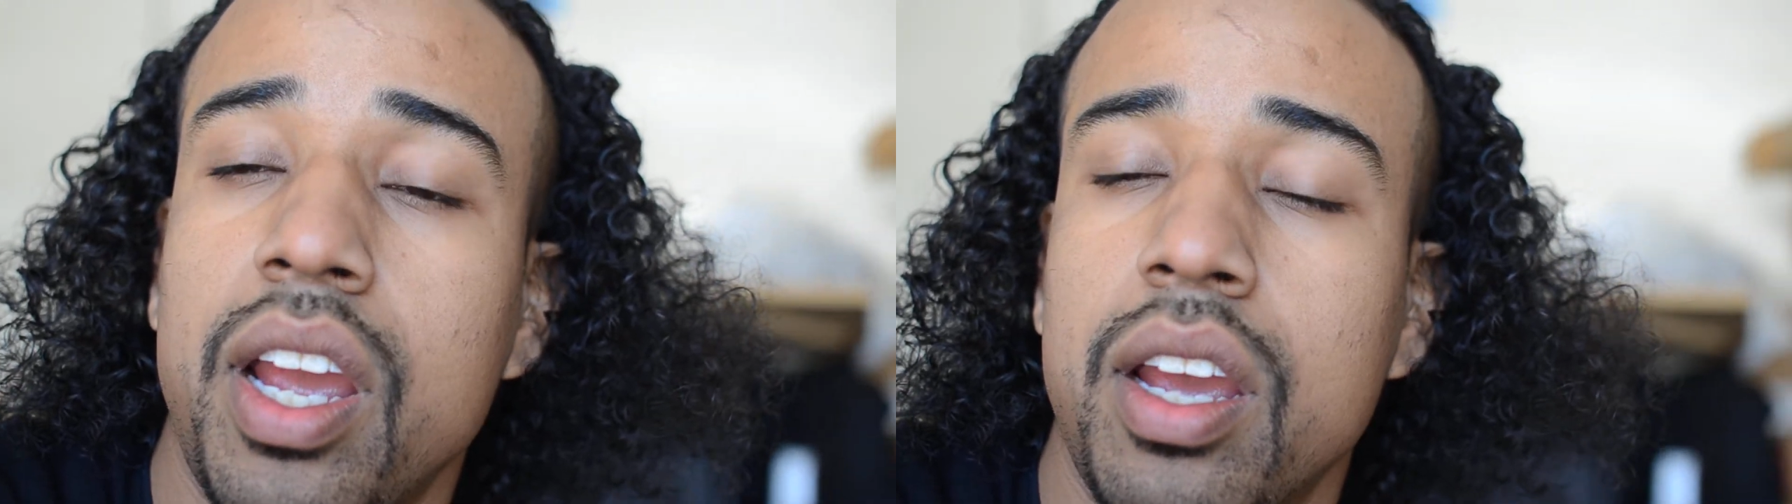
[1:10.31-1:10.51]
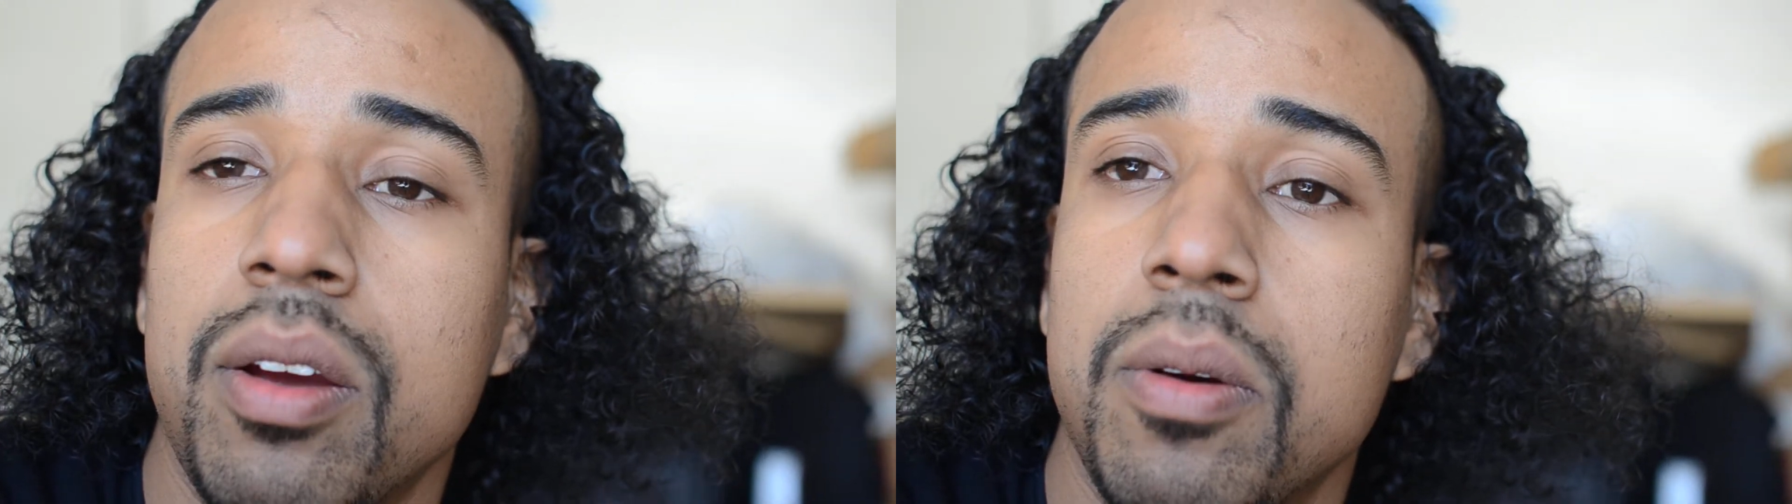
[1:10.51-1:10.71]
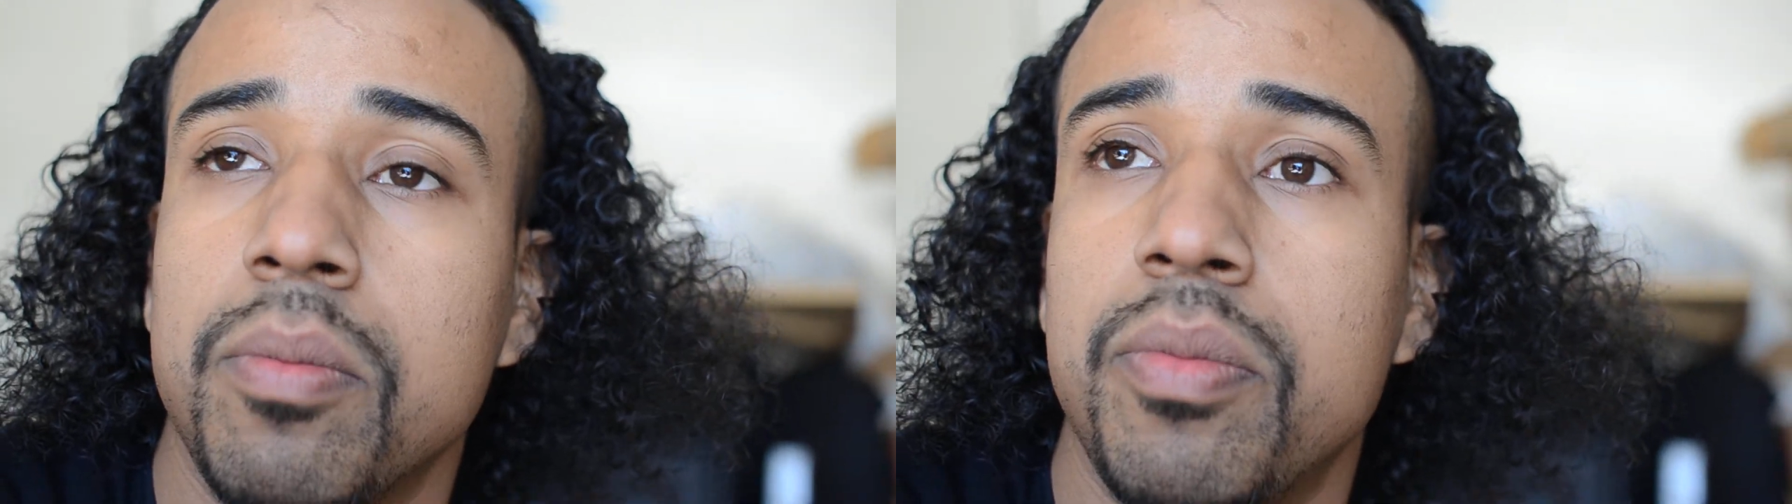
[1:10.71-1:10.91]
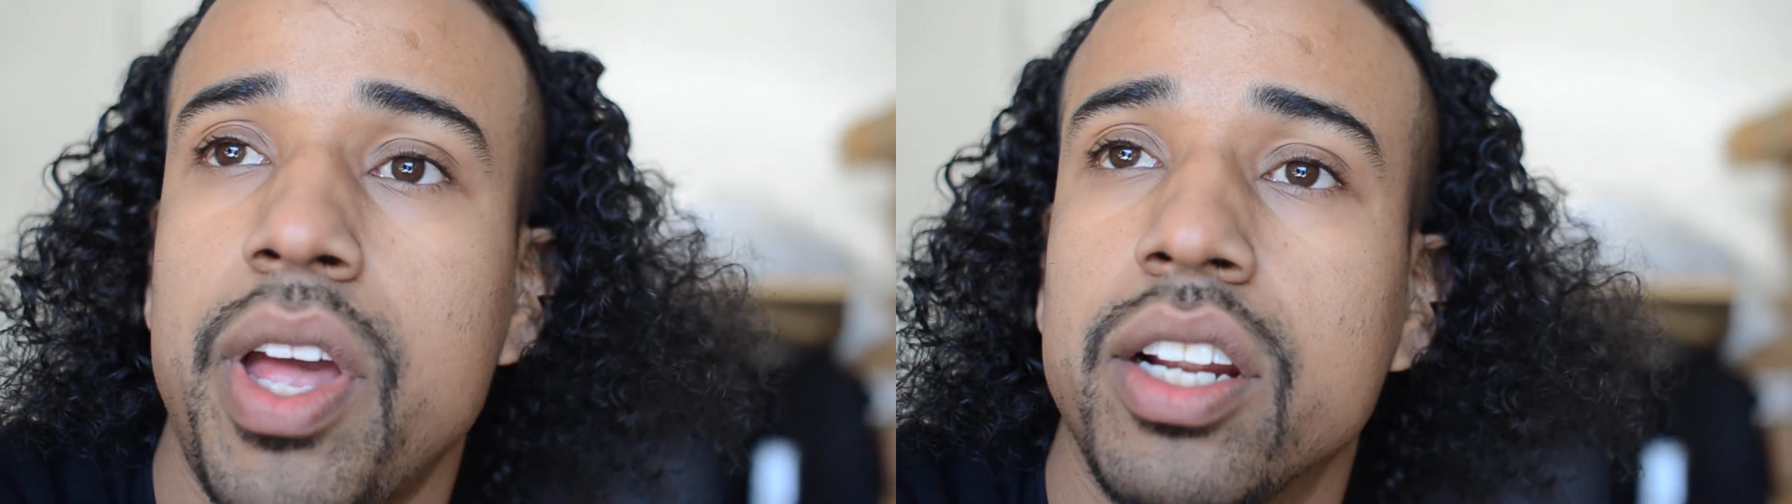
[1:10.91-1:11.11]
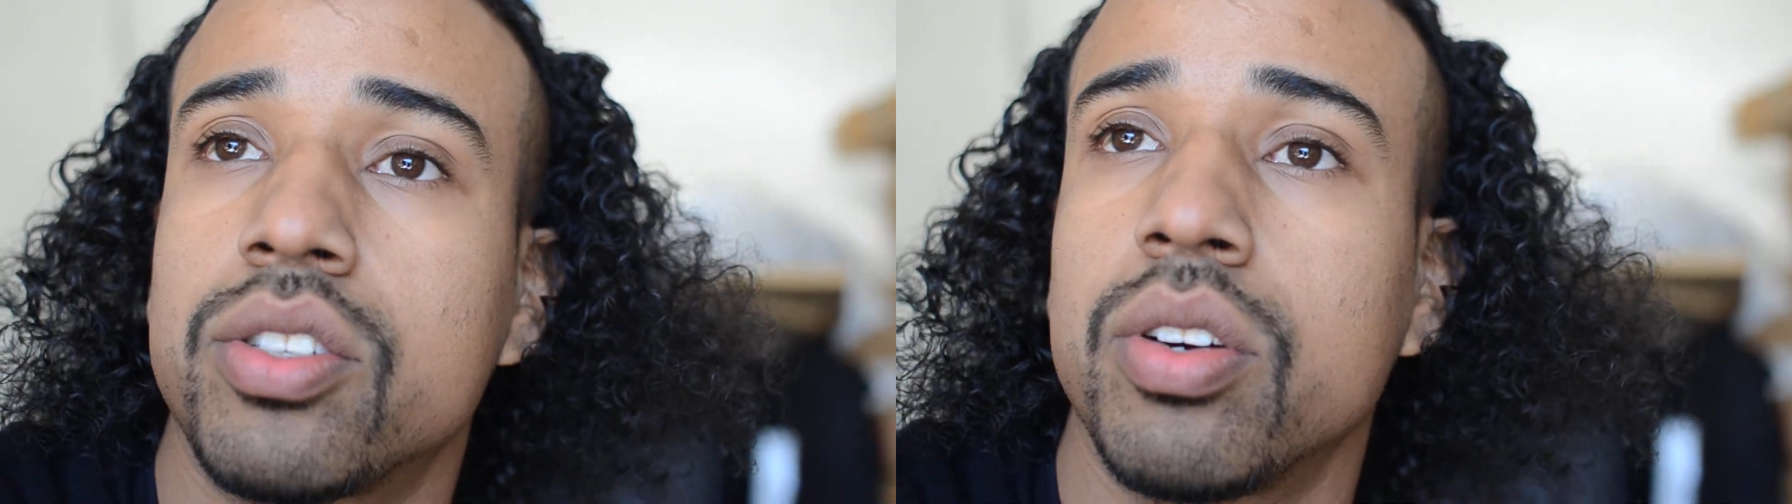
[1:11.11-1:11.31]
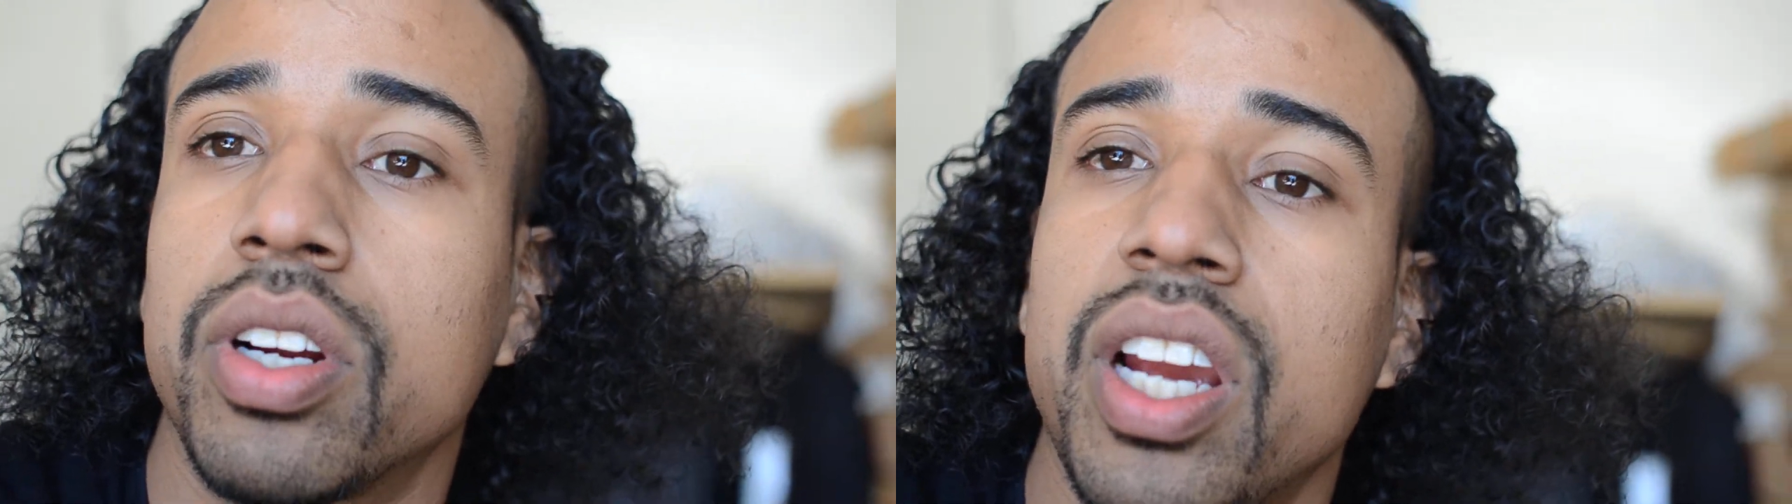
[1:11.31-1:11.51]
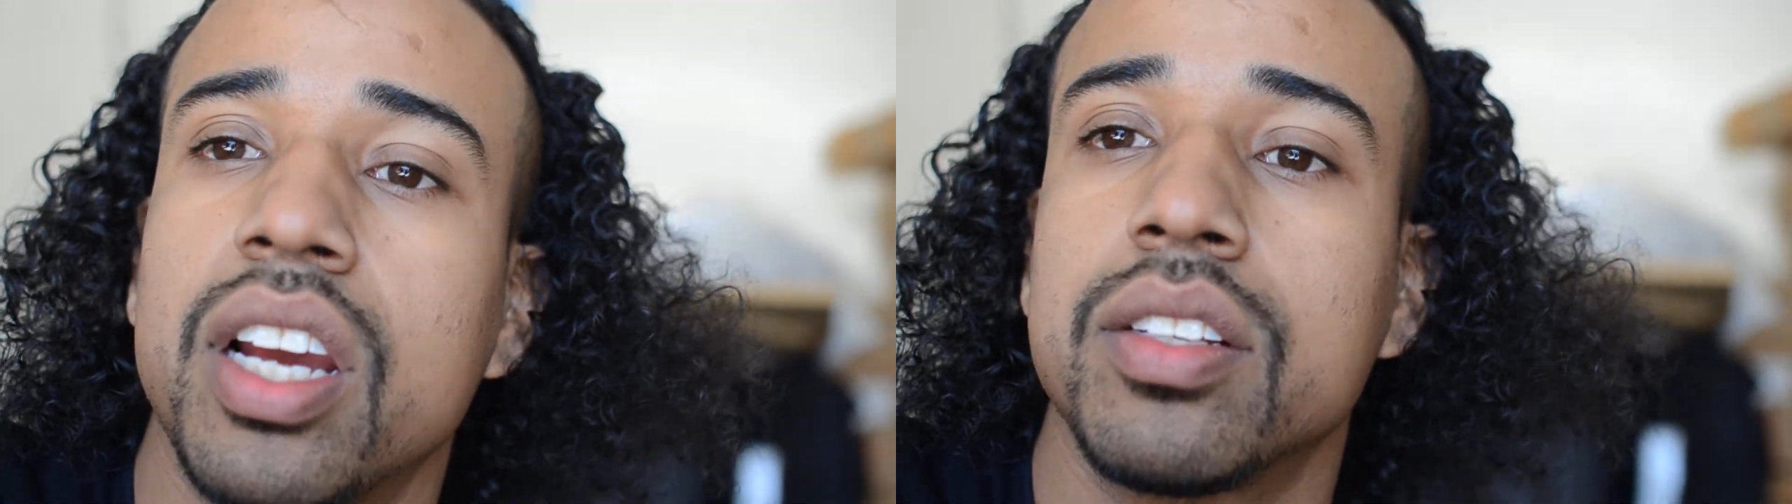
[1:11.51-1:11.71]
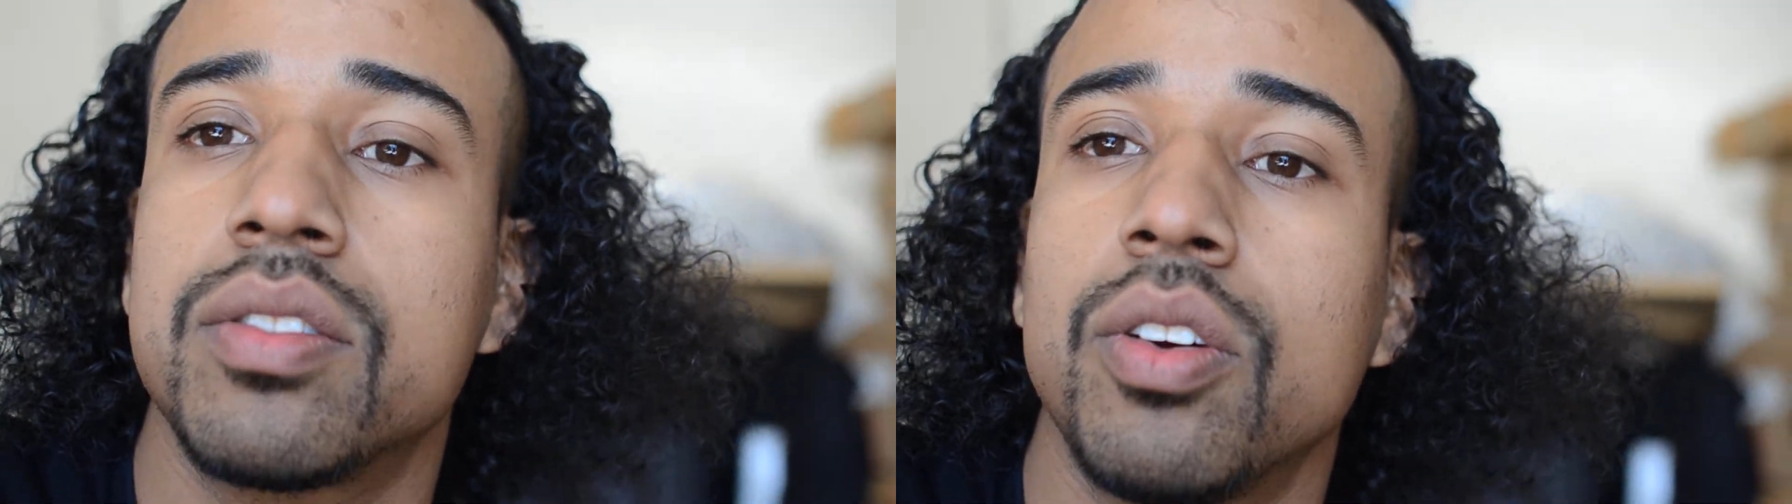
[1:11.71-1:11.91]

That truck had